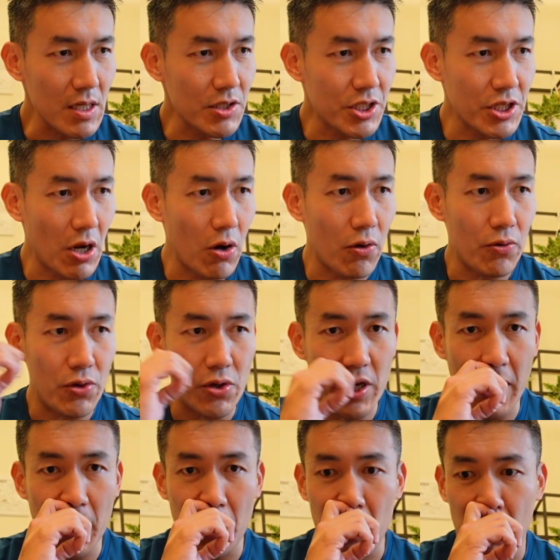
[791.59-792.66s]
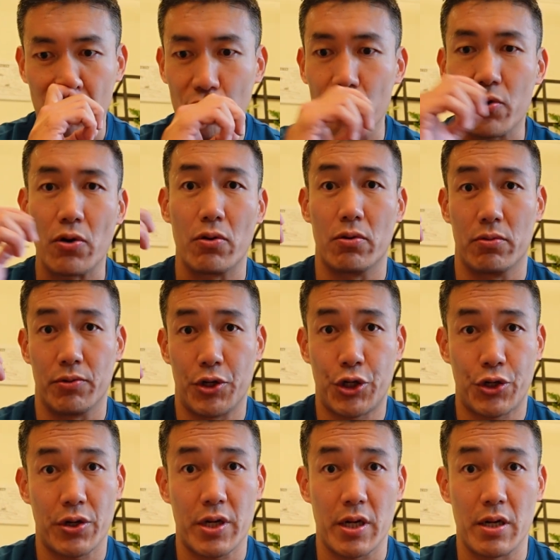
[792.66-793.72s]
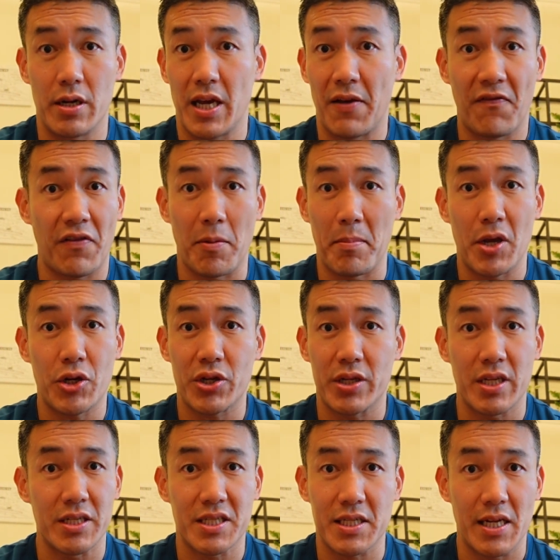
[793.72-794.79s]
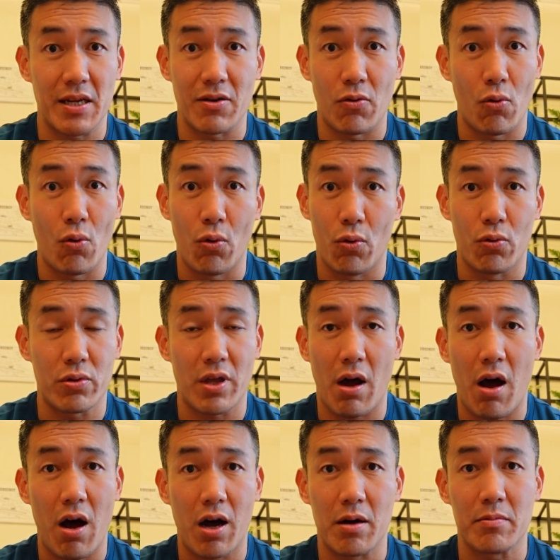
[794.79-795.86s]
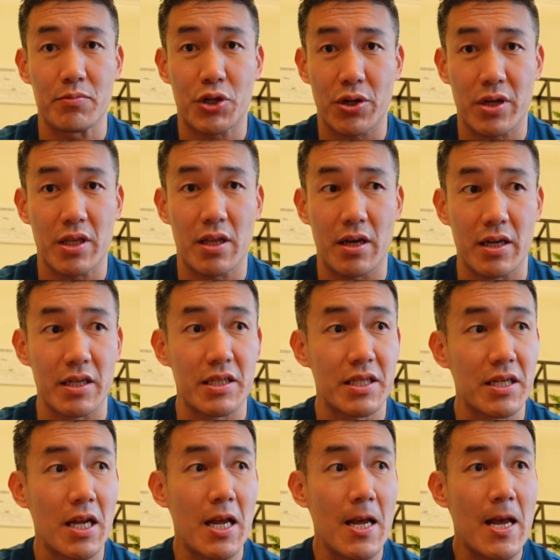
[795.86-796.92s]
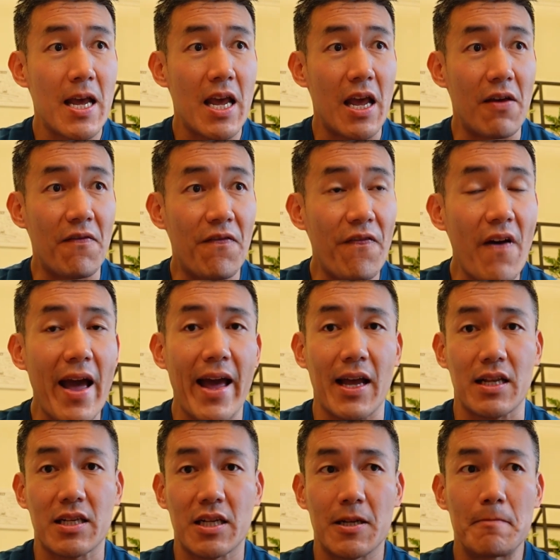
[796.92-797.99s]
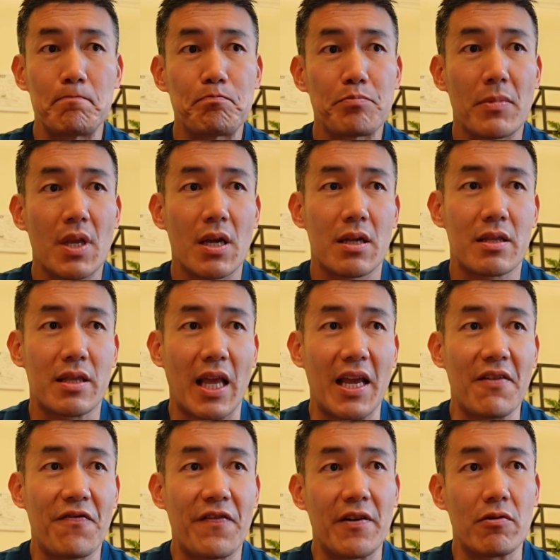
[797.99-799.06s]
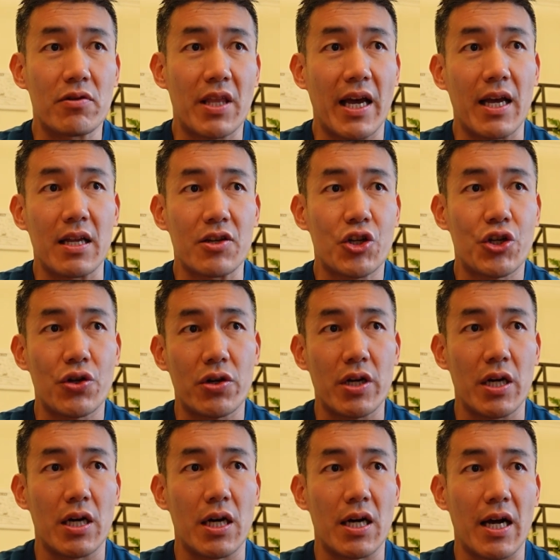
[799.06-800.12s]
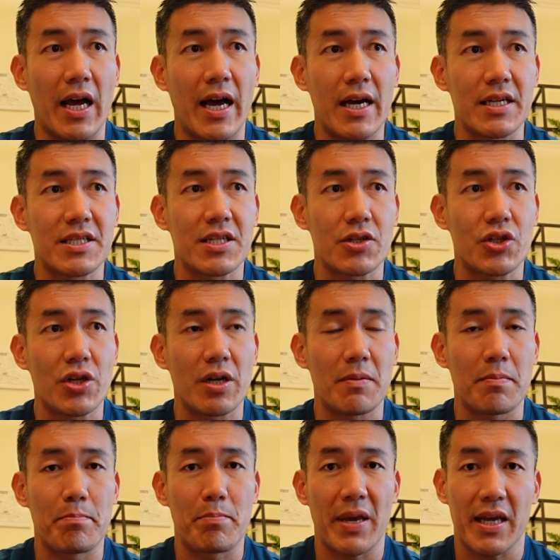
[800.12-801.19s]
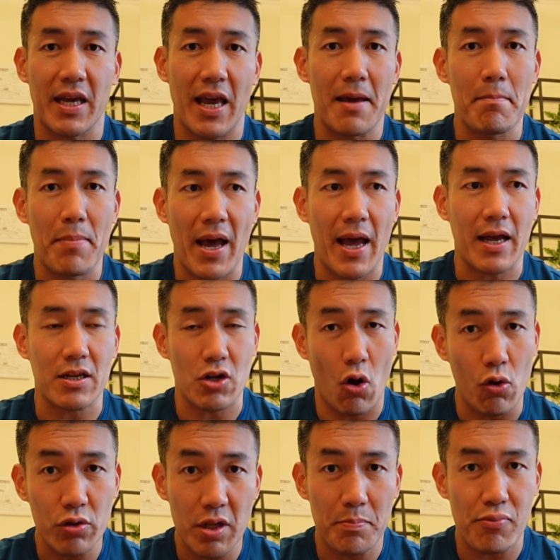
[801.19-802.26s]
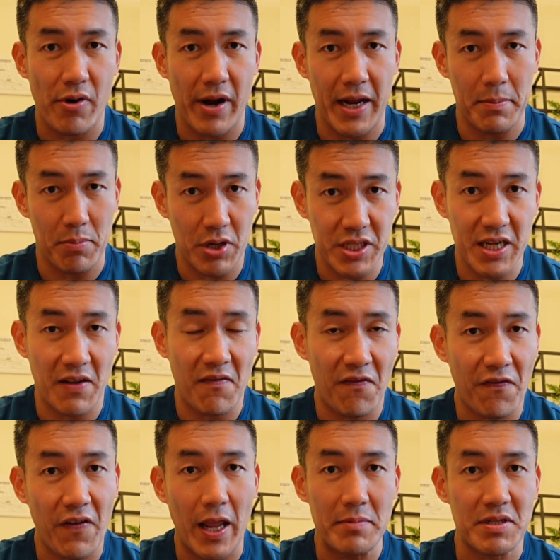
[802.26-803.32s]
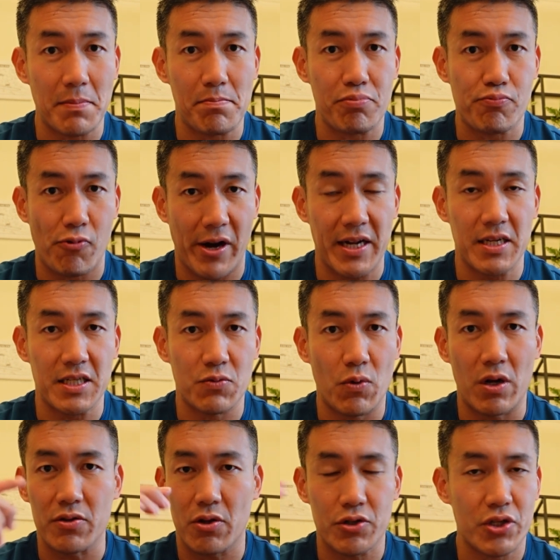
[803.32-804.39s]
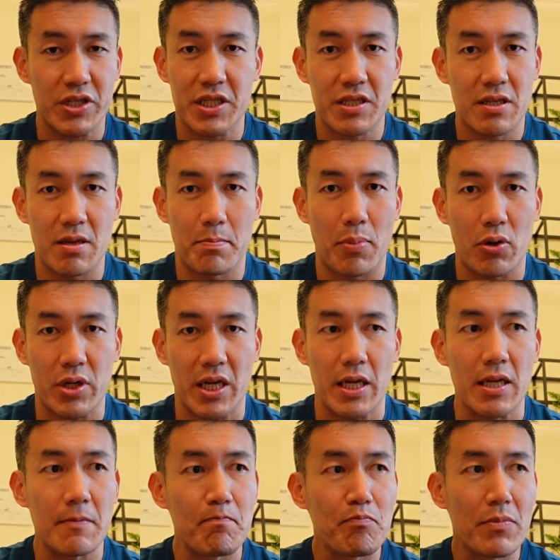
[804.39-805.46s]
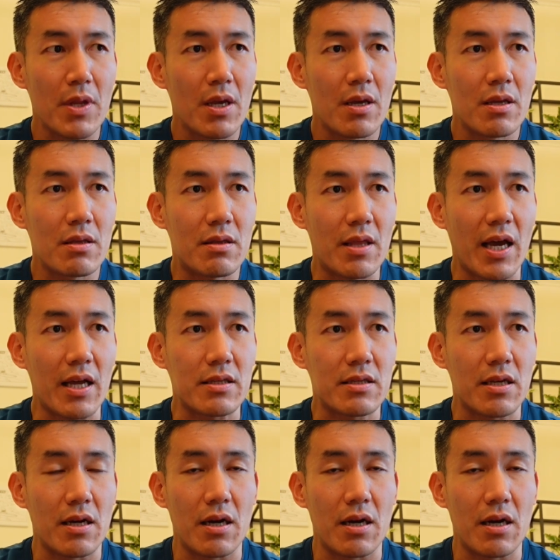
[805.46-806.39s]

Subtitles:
So you can Google sugar inflammation and see all the harm sugar does. In fact, they feel that sugar has such a big impact on the brain, because it inflames the brain as well, not just the body, that